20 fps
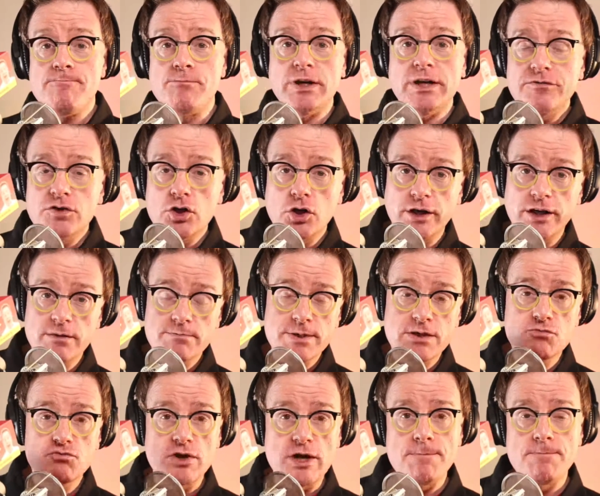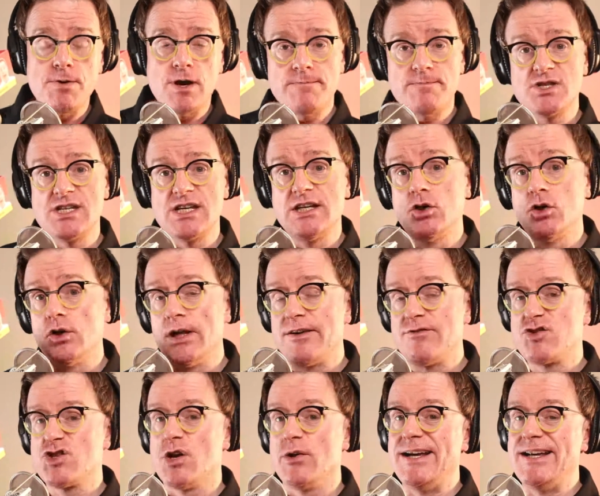But if you're going to be repurposing your
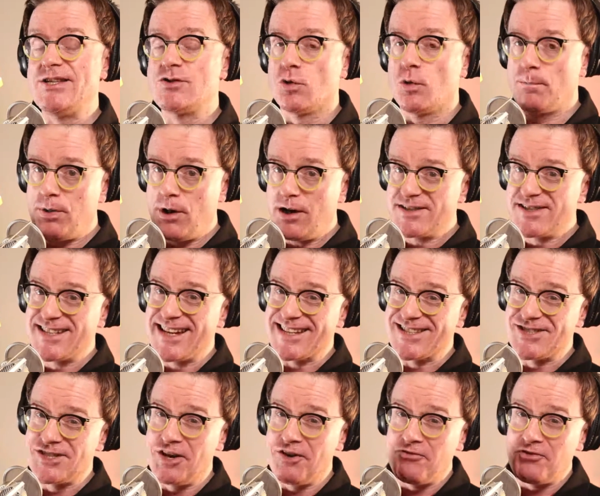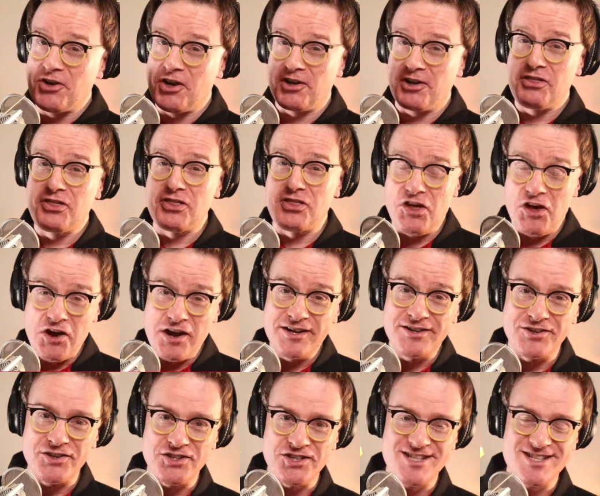live show into a podcast, you've got a
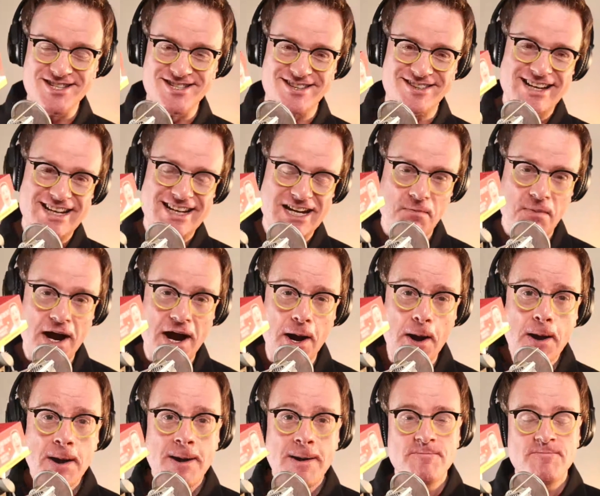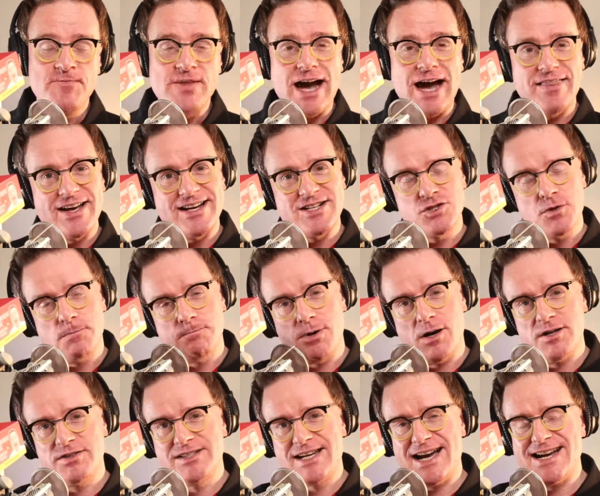third audience to think about, and that is your
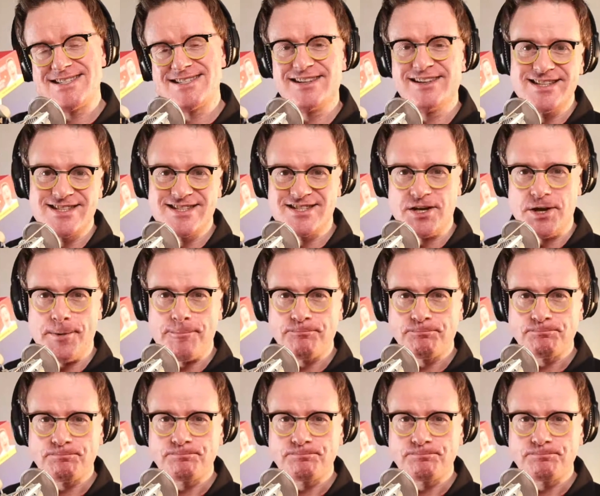podcast listener.